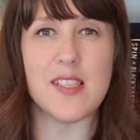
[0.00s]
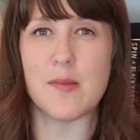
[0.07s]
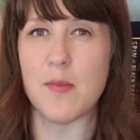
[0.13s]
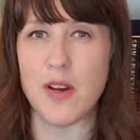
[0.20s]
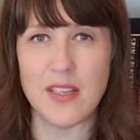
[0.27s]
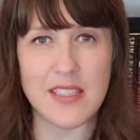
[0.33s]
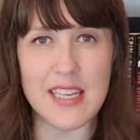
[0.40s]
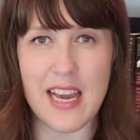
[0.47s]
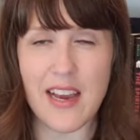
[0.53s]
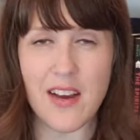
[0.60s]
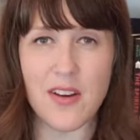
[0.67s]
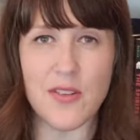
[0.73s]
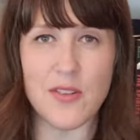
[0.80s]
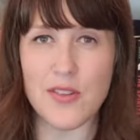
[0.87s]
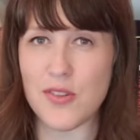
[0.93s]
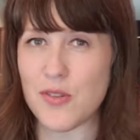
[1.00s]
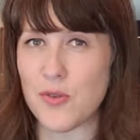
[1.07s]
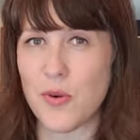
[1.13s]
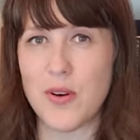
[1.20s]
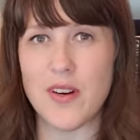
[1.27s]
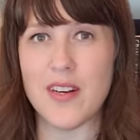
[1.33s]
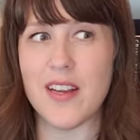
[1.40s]
small town
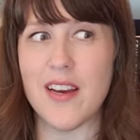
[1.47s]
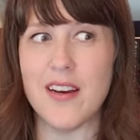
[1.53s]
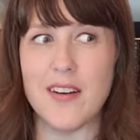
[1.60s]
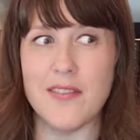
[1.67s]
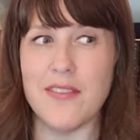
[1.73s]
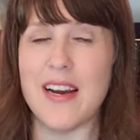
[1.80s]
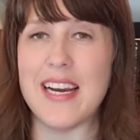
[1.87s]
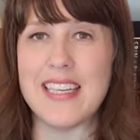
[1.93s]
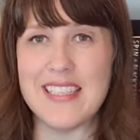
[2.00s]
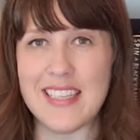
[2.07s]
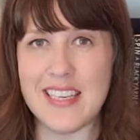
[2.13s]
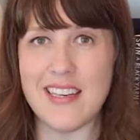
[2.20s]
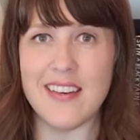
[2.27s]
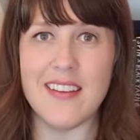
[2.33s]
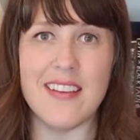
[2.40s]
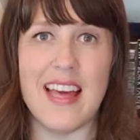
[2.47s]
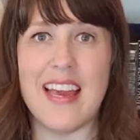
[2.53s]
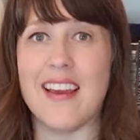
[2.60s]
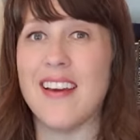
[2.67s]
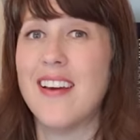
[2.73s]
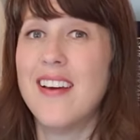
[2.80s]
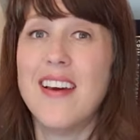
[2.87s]
sort of idea,
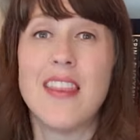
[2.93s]
like